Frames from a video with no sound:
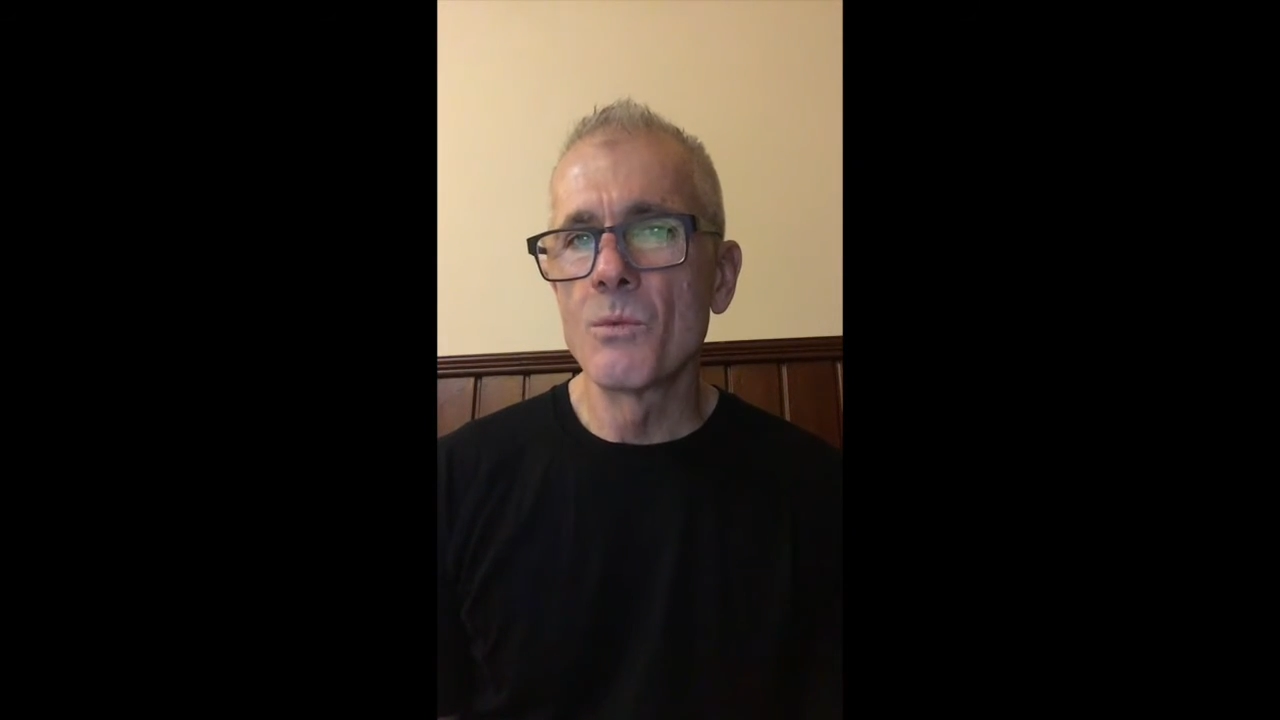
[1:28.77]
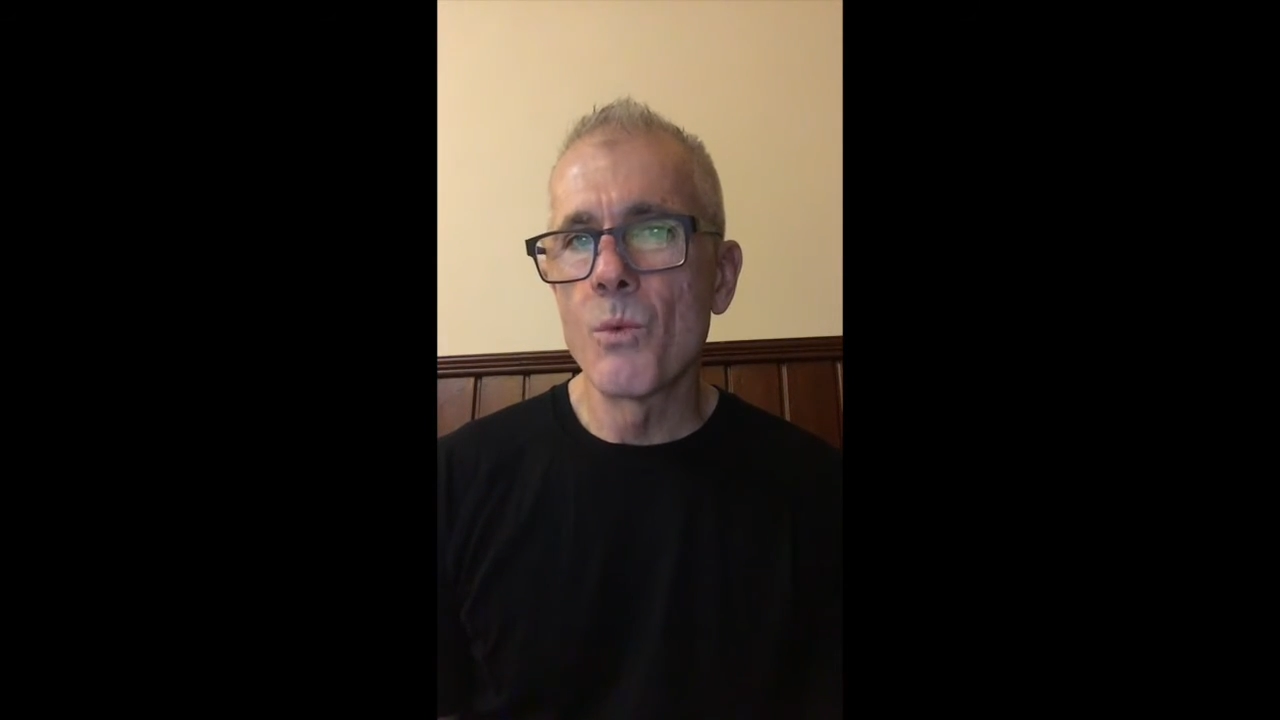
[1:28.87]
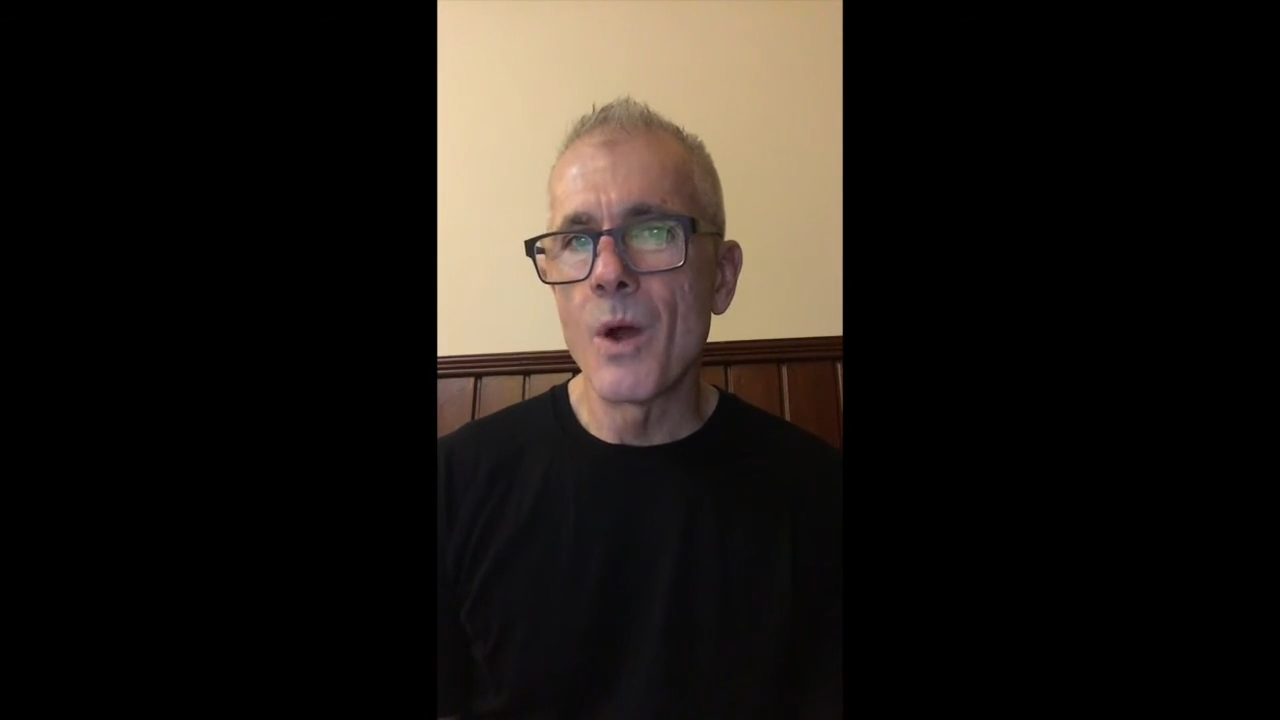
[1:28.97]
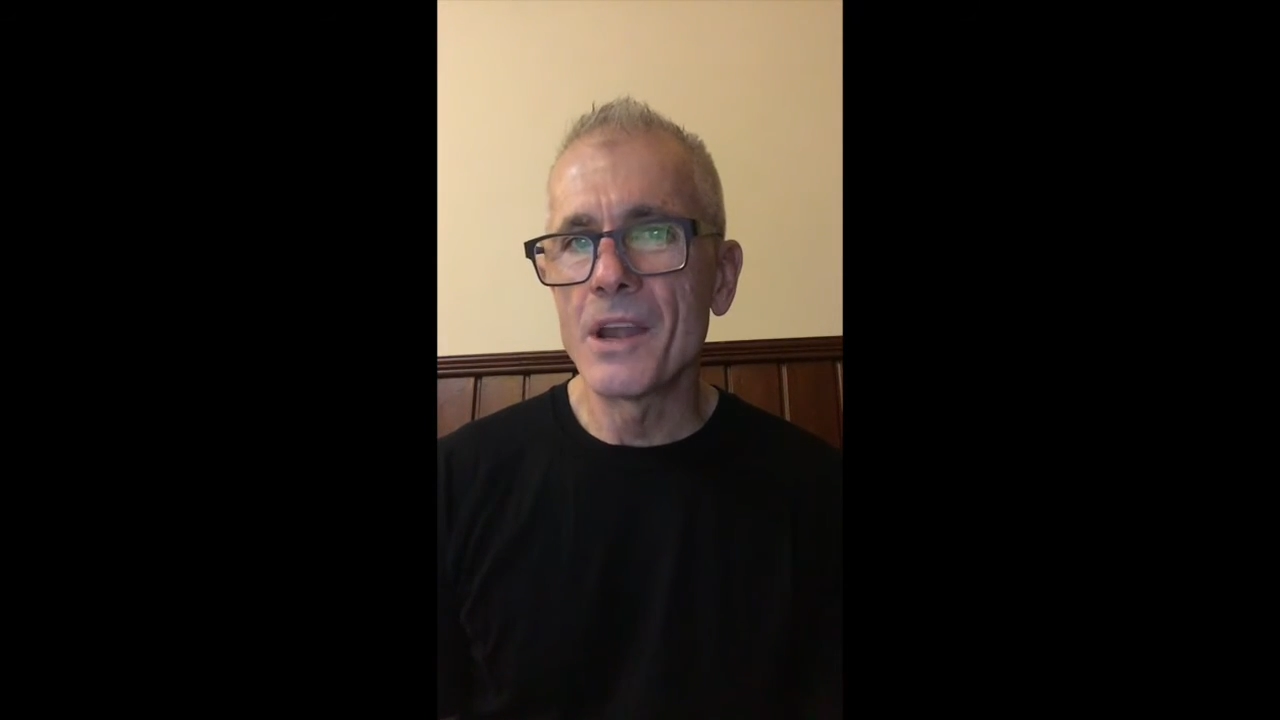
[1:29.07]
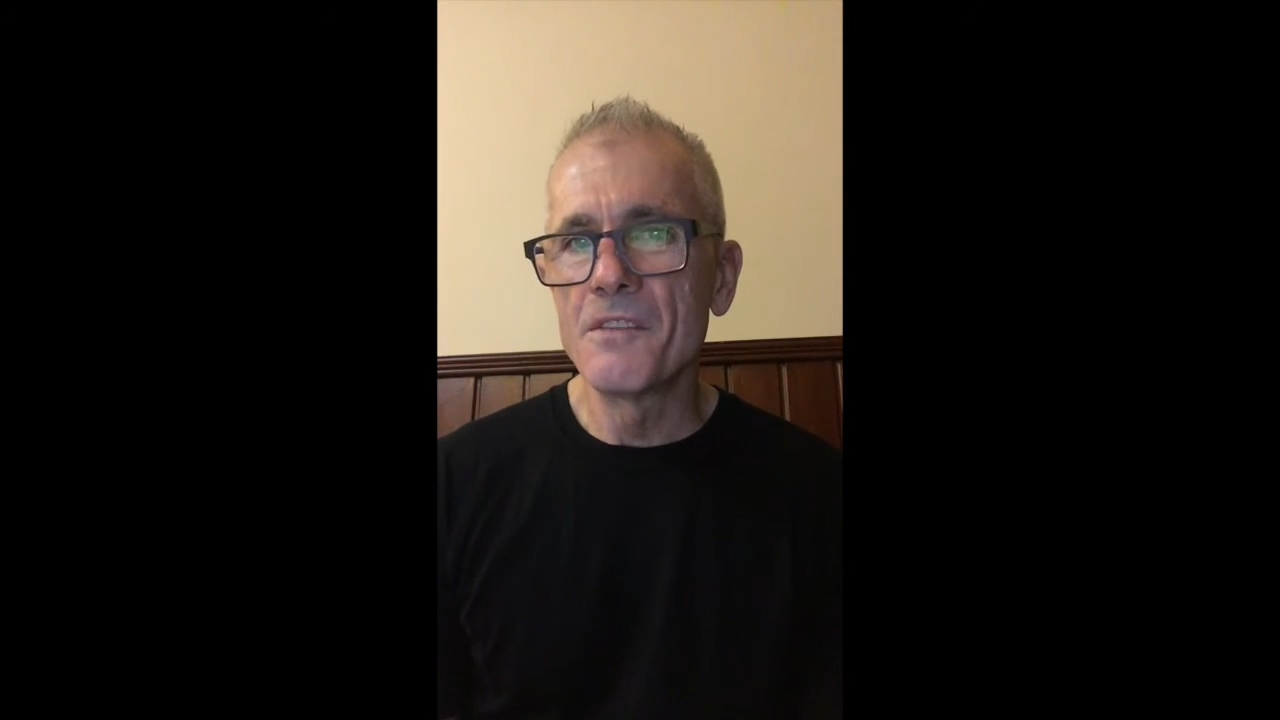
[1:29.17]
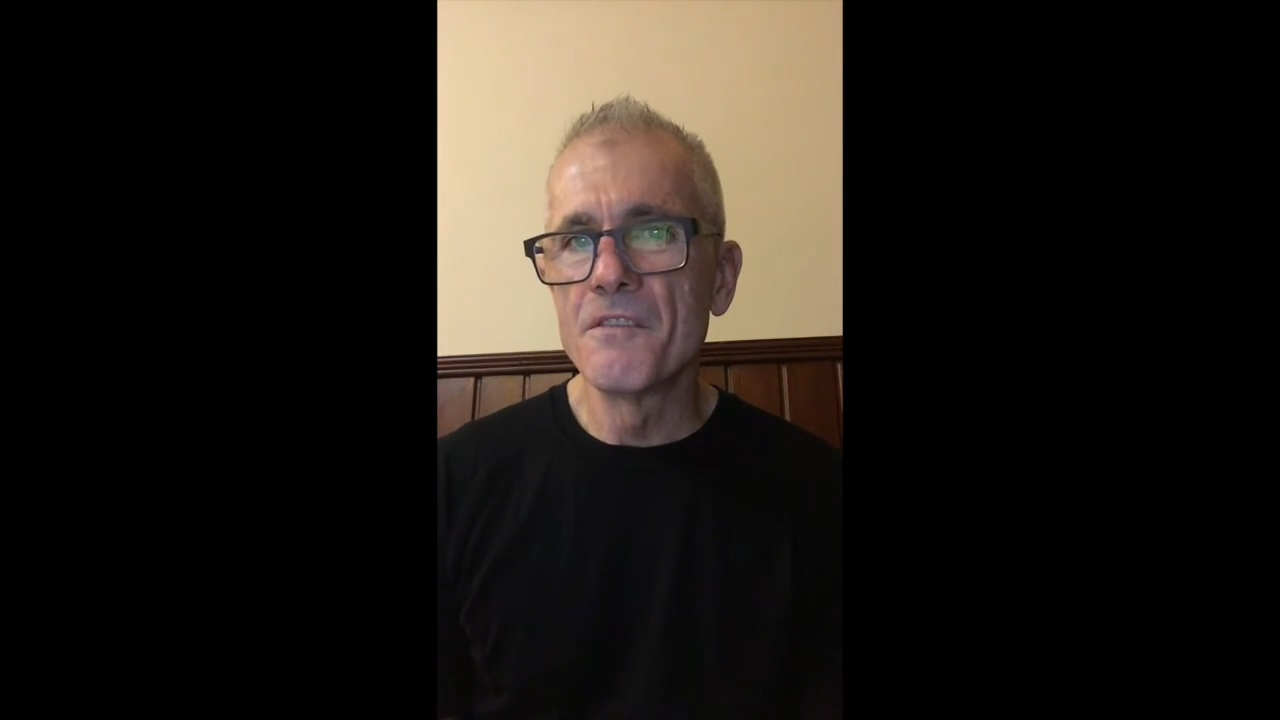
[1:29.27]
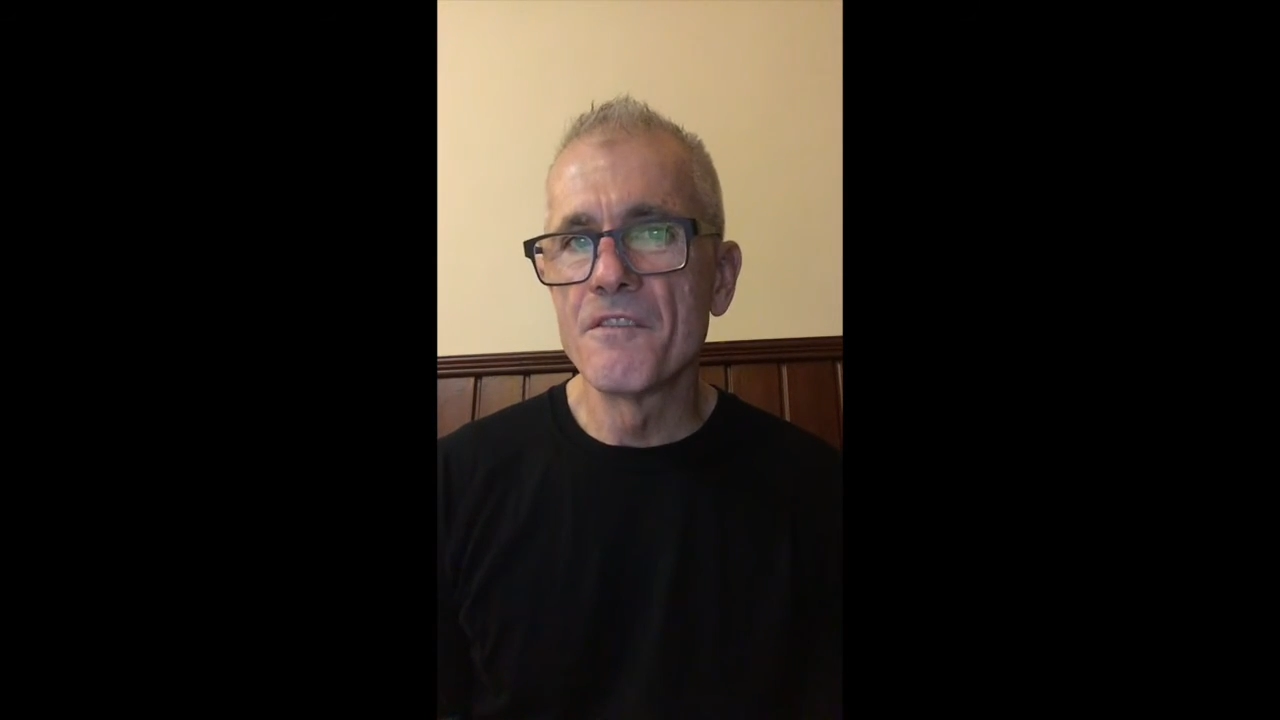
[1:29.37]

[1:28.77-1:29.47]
1 in